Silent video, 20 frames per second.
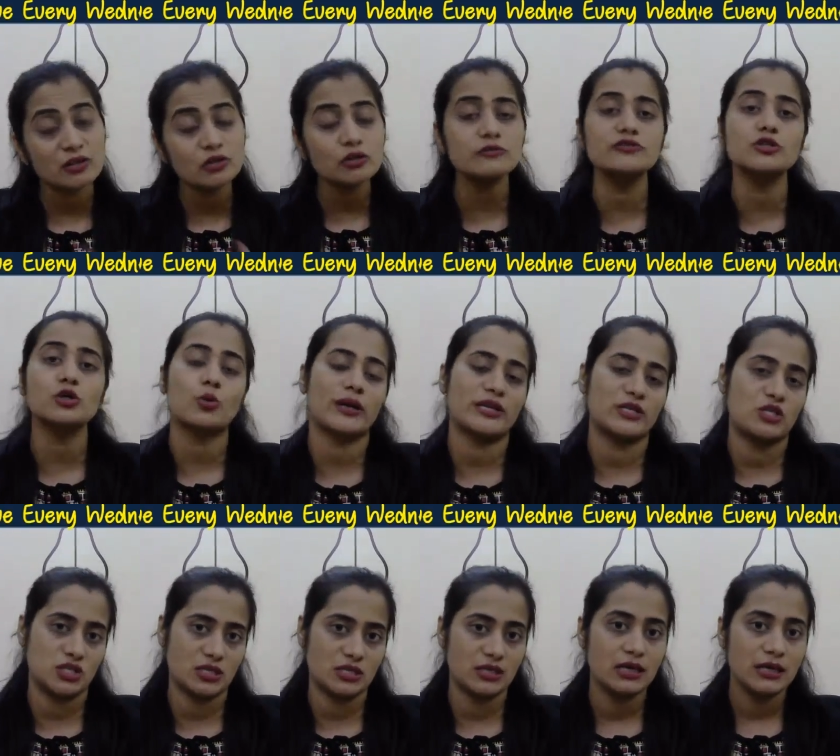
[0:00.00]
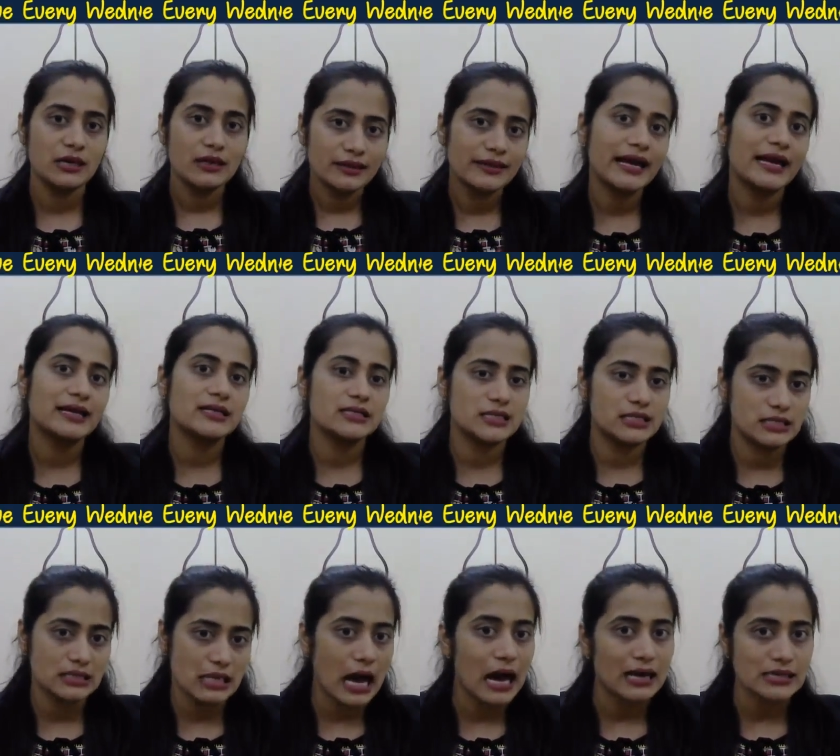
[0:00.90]
of the question that is
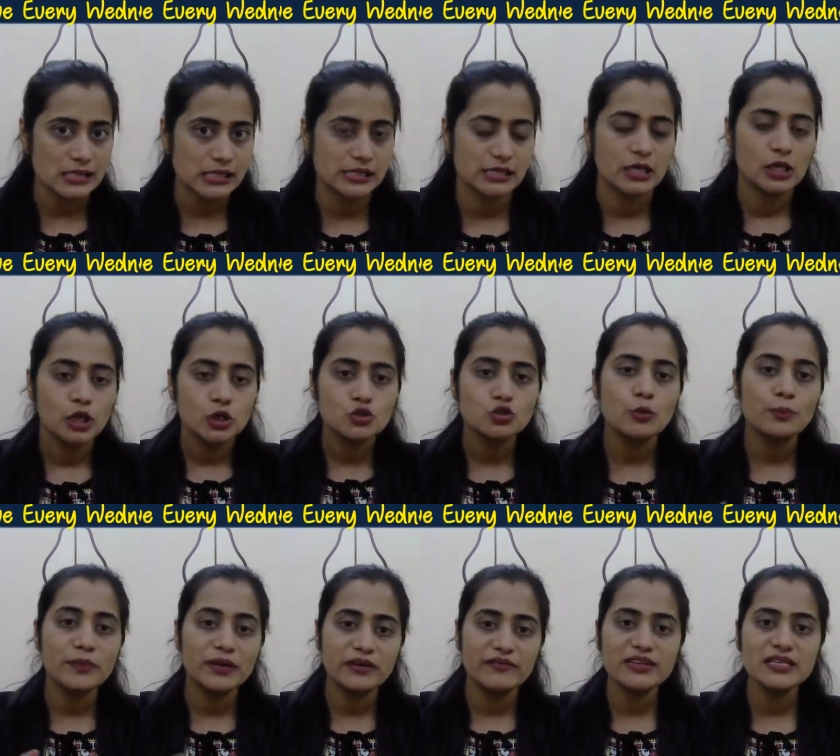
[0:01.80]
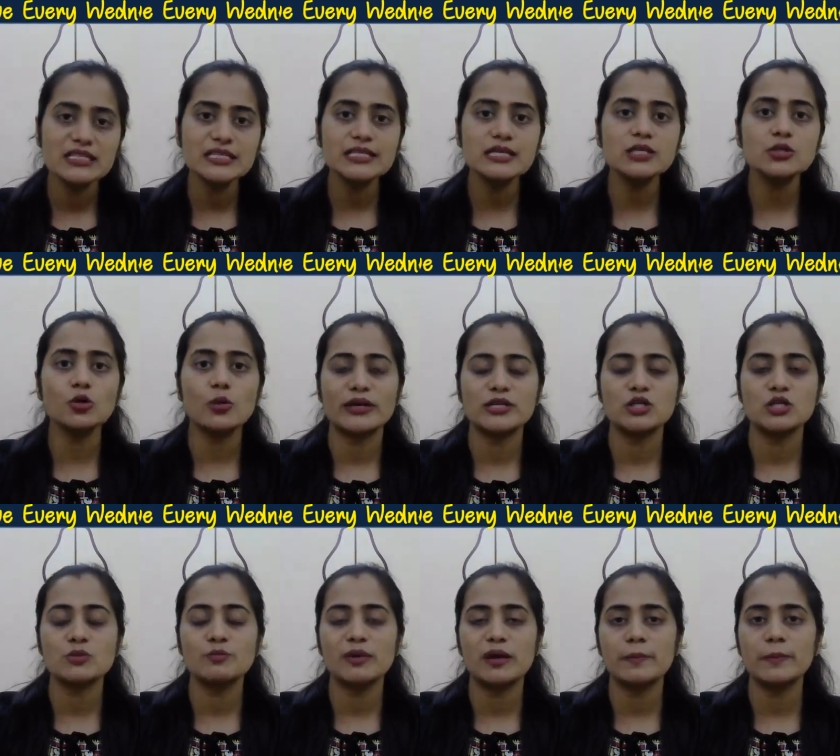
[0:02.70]
asked. So previous year question
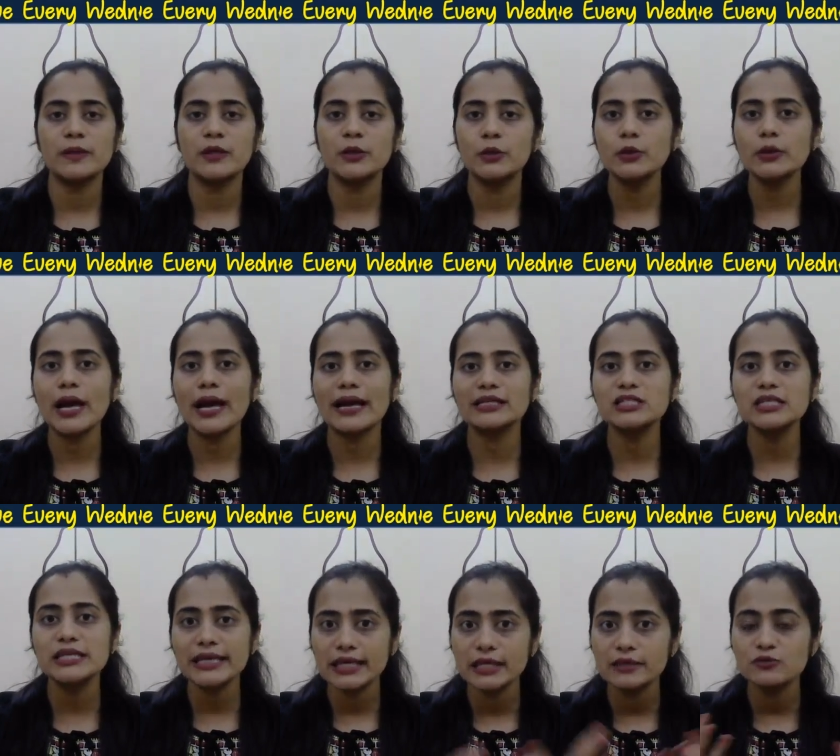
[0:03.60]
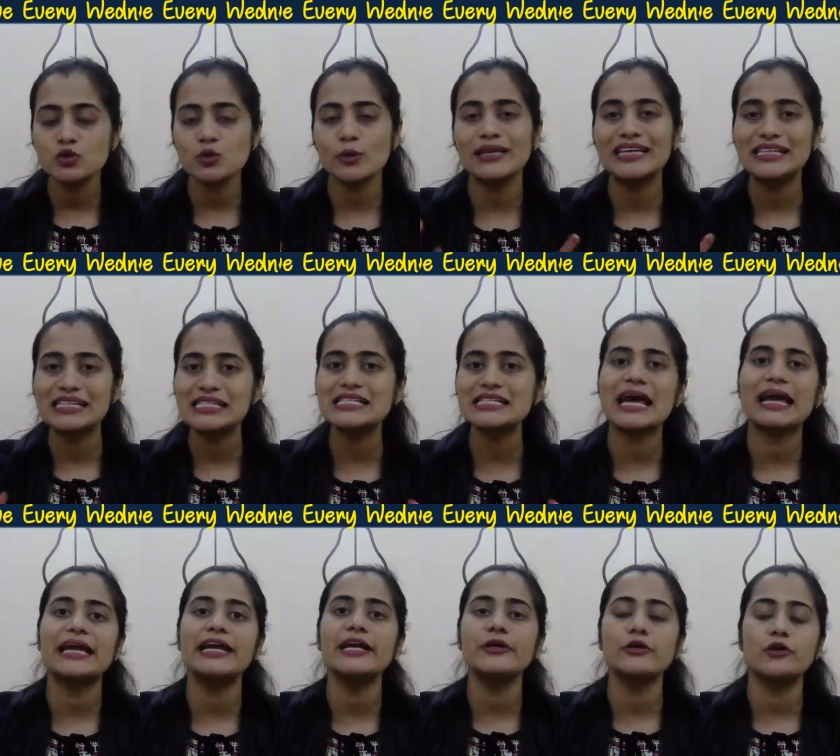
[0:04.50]
paper actually gives you an
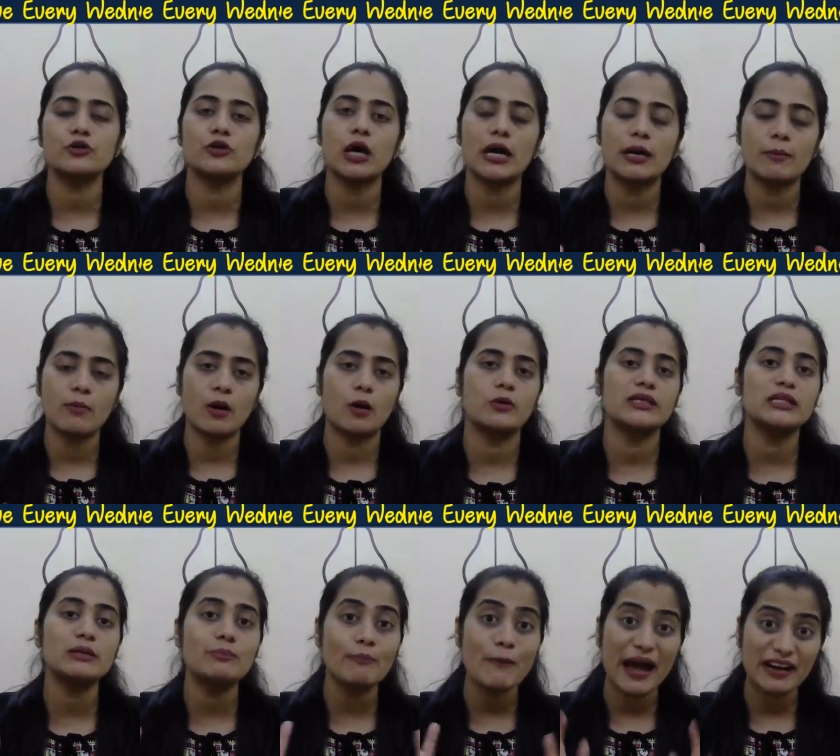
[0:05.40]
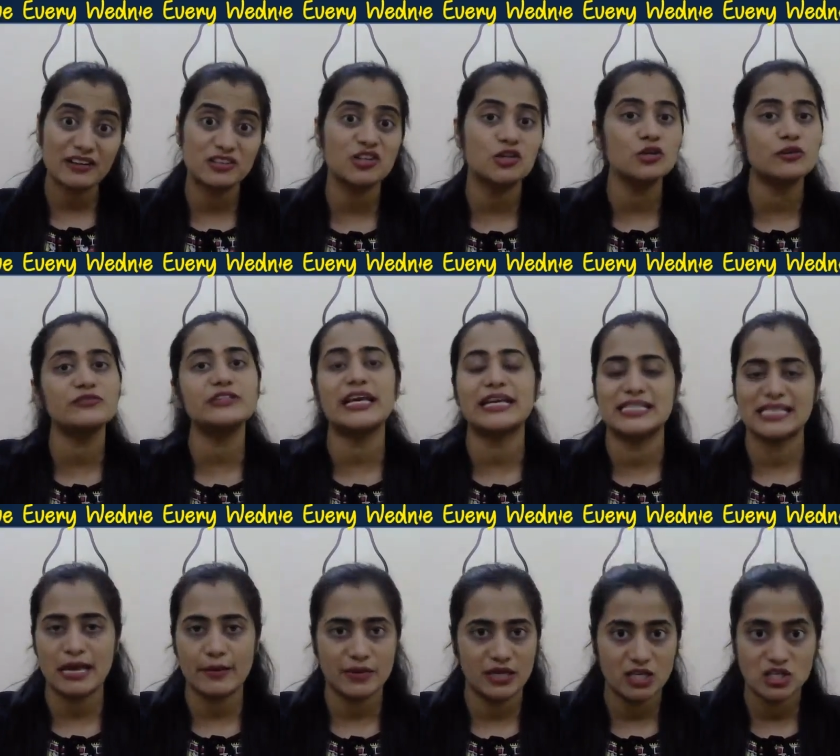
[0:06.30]
insight about the pattern of the
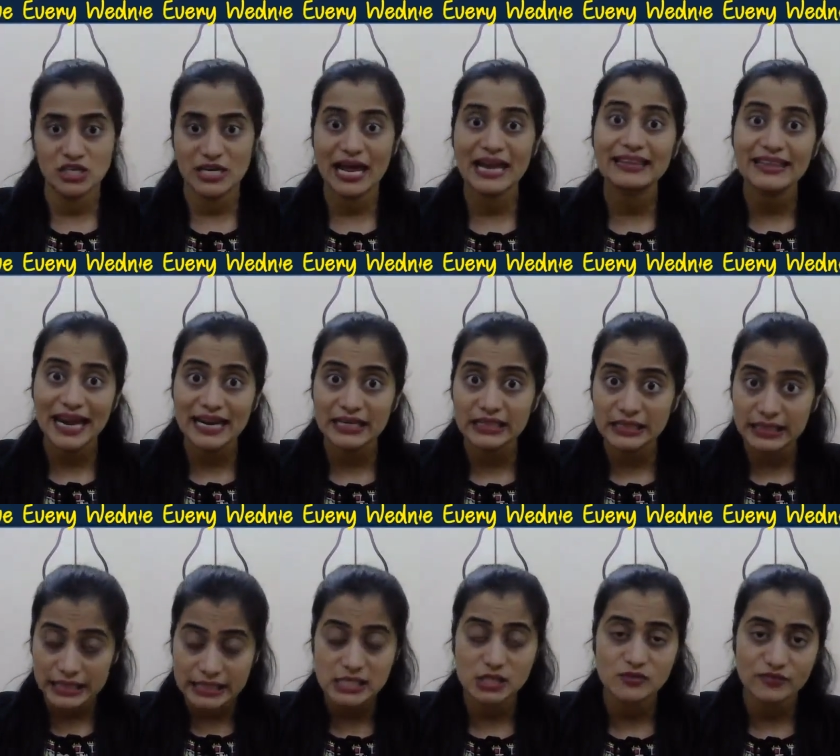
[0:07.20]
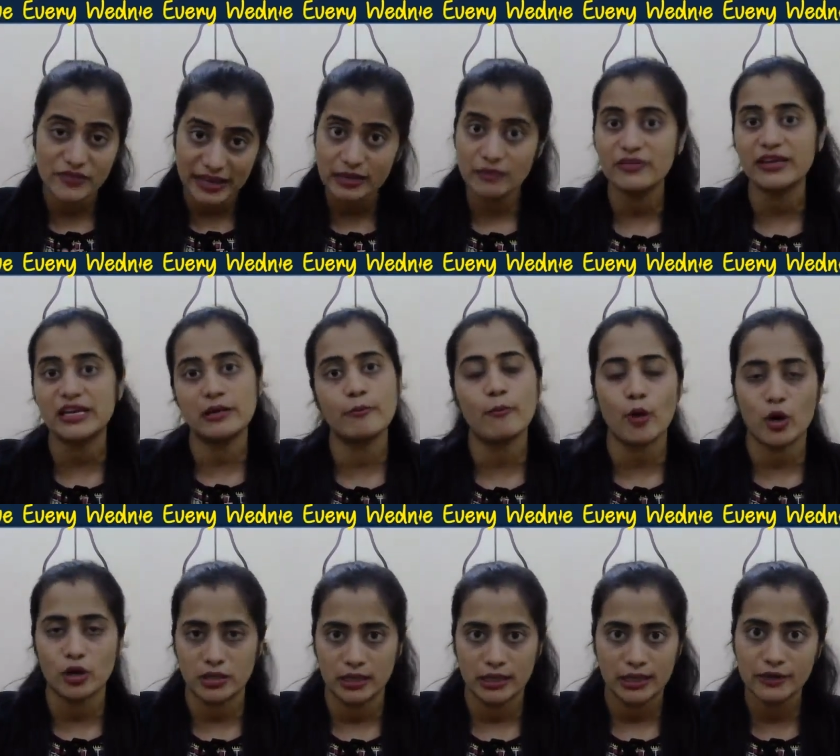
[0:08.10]
examination, and that is very, very
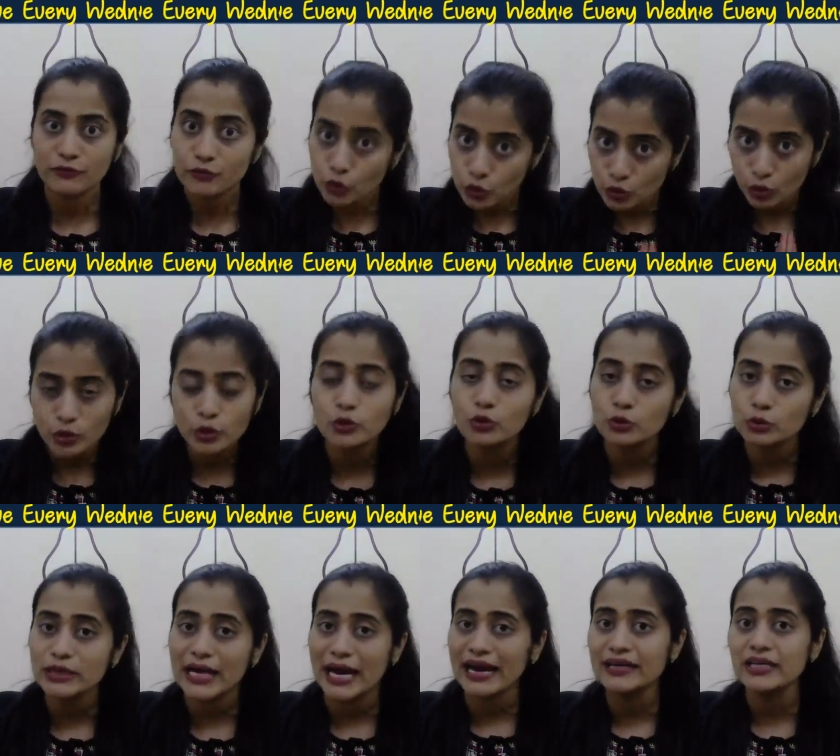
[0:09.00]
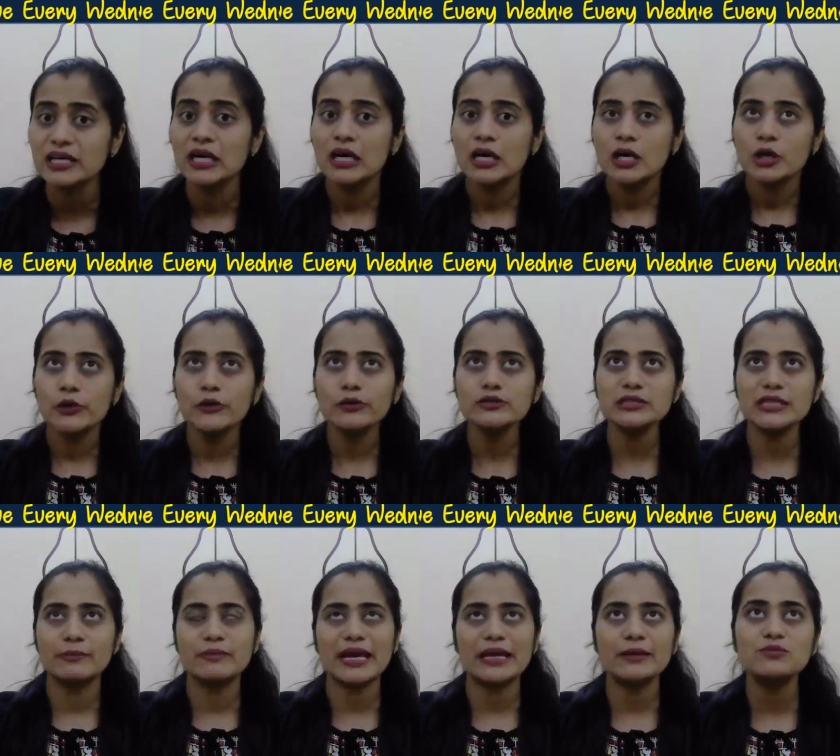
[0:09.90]
important. If you don't do that,
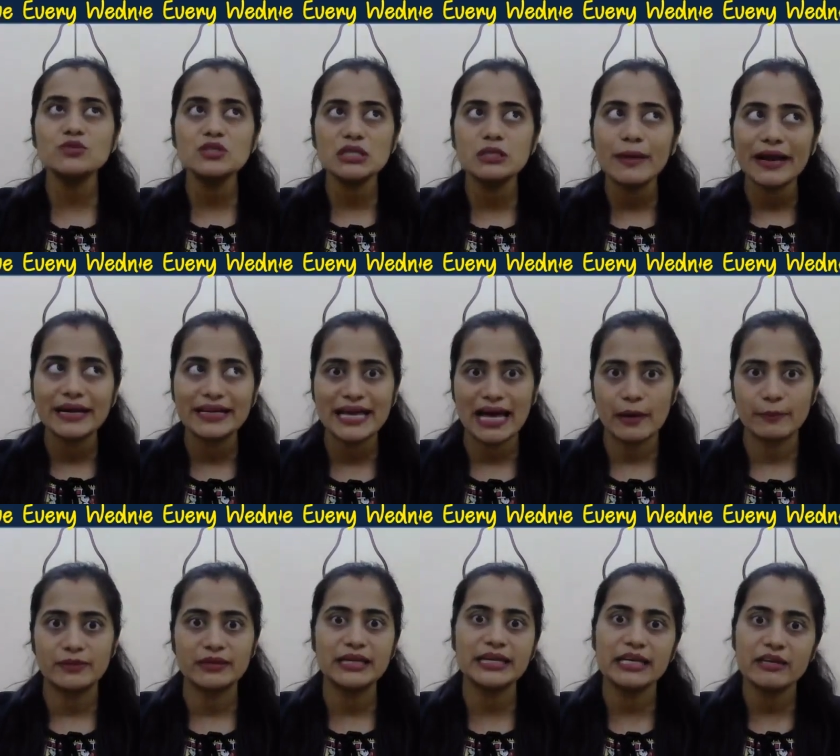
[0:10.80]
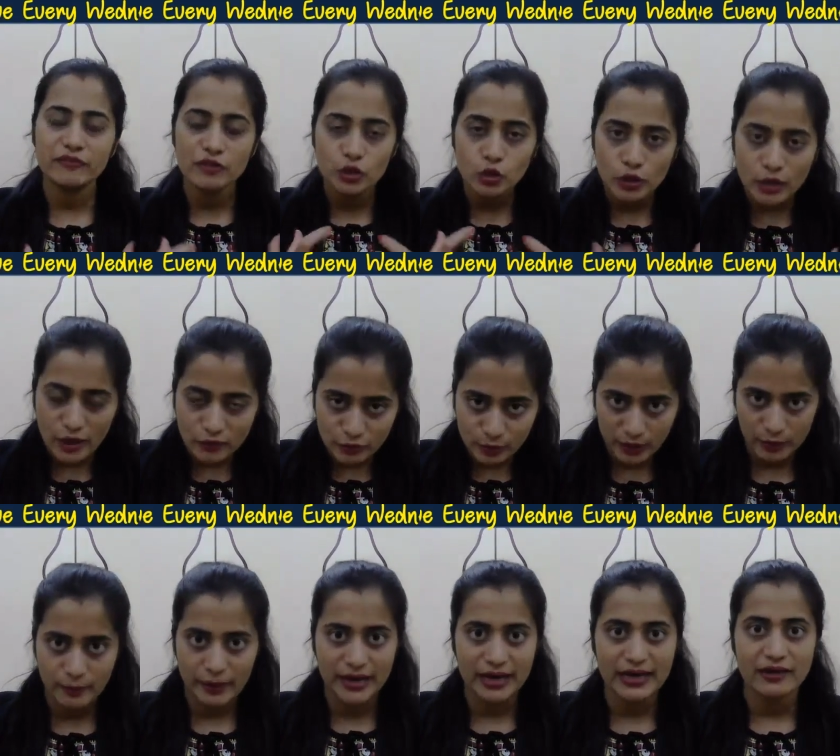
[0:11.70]
sometimes it might happen that even though you have
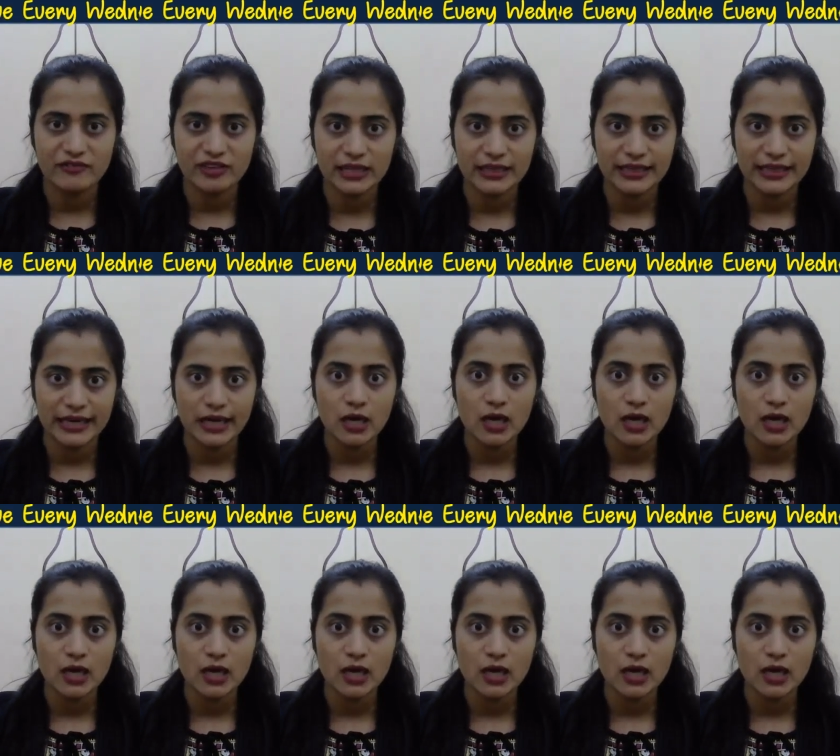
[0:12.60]
prepared everything,